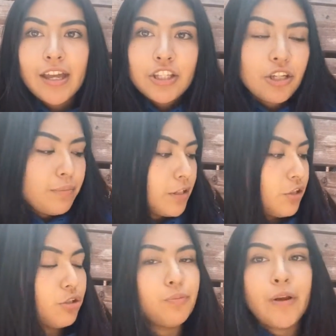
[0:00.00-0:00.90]
something
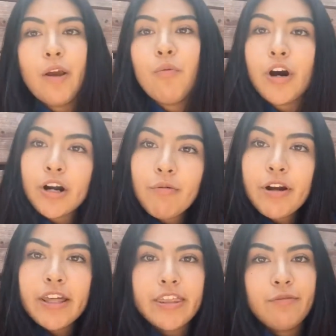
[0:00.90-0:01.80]
to spray water
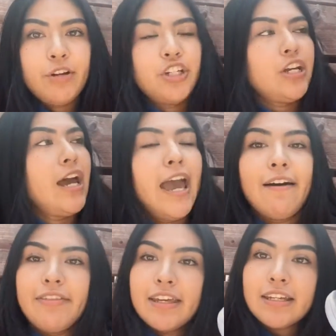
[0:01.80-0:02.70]
with, which I
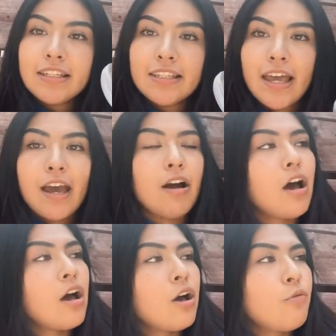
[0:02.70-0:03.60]
have this,
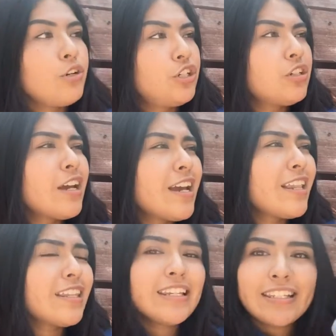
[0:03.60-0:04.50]
uh, which you can get
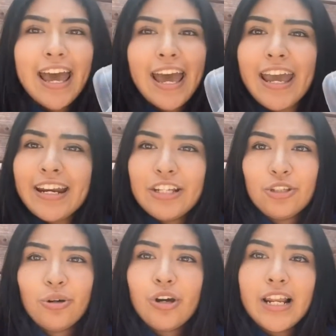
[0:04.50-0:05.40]
this at any
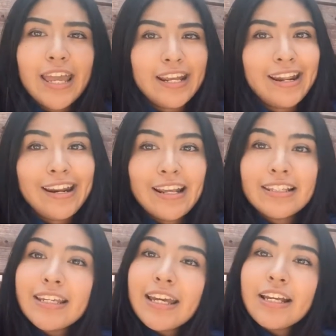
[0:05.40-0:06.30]
store like 99
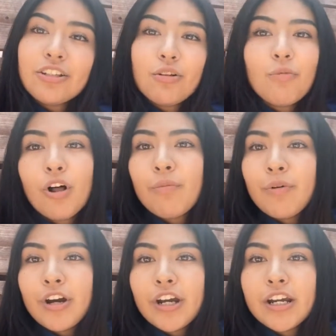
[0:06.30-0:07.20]
cents or
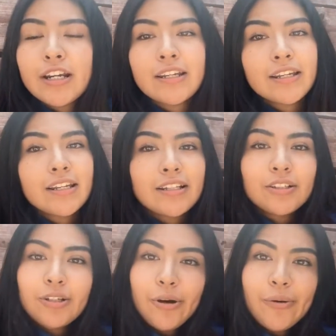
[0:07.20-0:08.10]
Walmart.
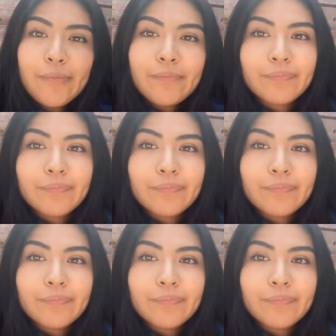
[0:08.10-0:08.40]
So,